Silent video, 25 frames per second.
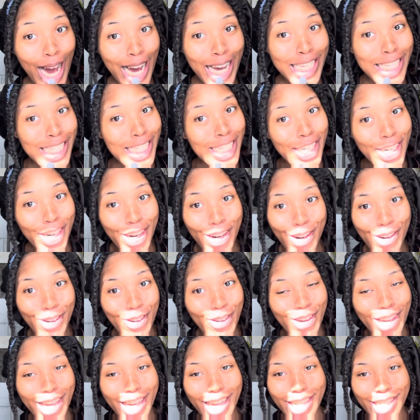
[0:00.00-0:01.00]
because your girl
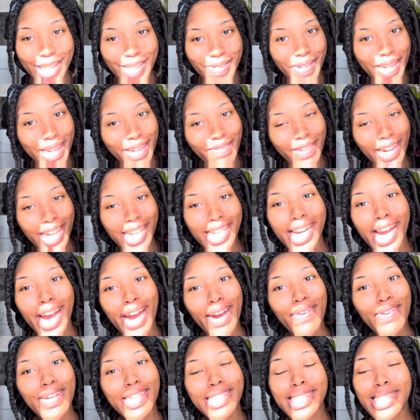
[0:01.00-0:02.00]
can't drink right
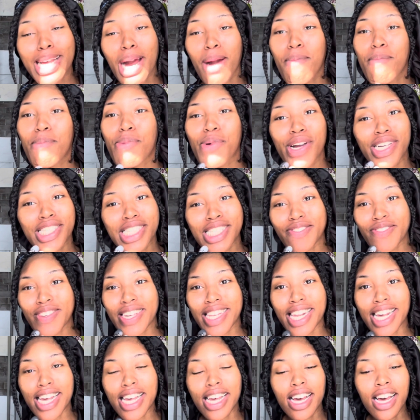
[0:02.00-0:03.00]
now because I'm
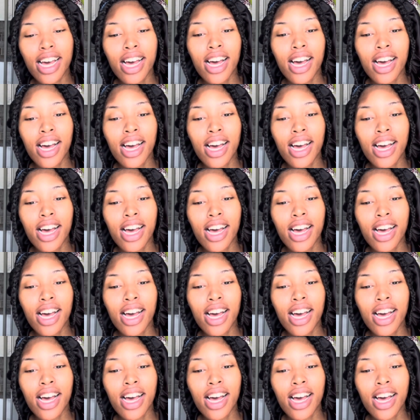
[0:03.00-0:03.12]
breastfeeding.